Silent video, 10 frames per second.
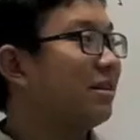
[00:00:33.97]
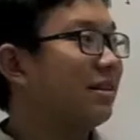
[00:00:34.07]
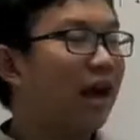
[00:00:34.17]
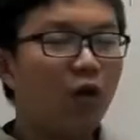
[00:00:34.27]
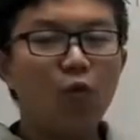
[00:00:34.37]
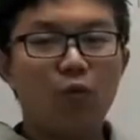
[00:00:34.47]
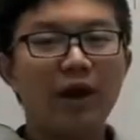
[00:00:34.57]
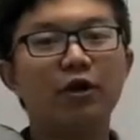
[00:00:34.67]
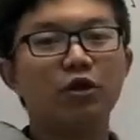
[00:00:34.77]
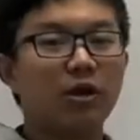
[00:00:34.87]
Now we are
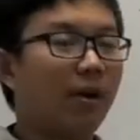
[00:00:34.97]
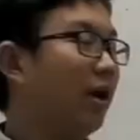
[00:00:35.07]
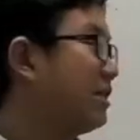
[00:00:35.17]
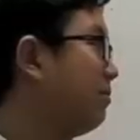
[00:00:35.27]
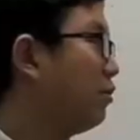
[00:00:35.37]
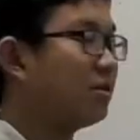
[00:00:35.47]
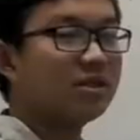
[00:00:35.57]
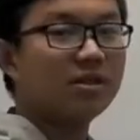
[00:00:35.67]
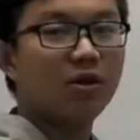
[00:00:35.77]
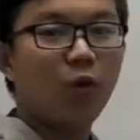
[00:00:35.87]
going to talk about asymptotes.
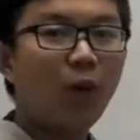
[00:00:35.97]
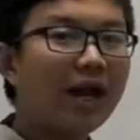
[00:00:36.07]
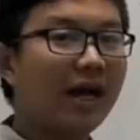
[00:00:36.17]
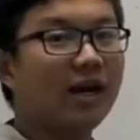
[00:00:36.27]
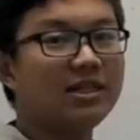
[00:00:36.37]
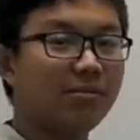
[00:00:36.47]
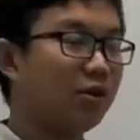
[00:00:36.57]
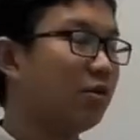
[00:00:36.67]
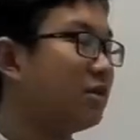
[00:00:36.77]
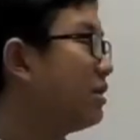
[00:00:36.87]
What are
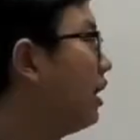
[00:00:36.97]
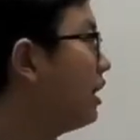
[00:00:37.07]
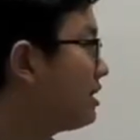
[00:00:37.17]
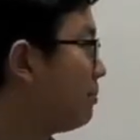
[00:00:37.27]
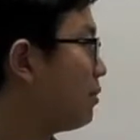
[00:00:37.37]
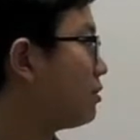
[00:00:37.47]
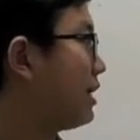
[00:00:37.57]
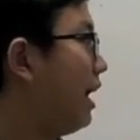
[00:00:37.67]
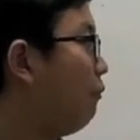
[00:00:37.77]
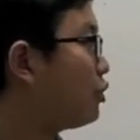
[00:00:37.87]
asymptotes? Asymptotes
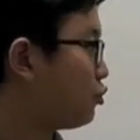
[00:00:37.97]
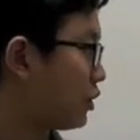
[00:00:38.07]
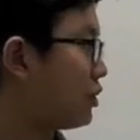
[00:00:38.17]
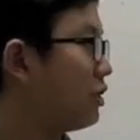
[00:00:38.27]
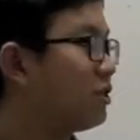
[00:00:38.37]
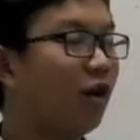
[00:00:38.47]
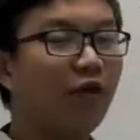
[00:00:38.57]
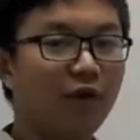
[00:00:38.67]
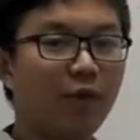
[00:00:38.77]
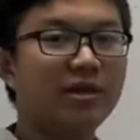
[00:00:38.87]
are restrictions
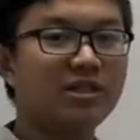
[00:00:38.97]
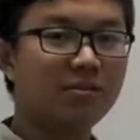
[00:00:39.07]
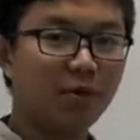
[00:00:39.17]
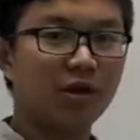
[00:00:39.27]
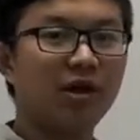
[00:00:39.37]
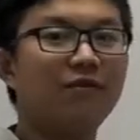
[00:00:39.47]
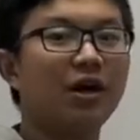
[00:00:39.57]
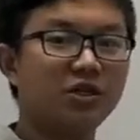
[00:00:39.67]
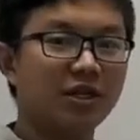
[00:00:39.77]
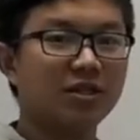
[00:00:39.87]
of a reciprocal
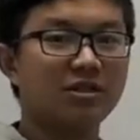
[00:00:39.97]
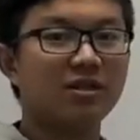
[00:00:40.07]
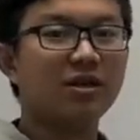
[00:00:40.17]
functions.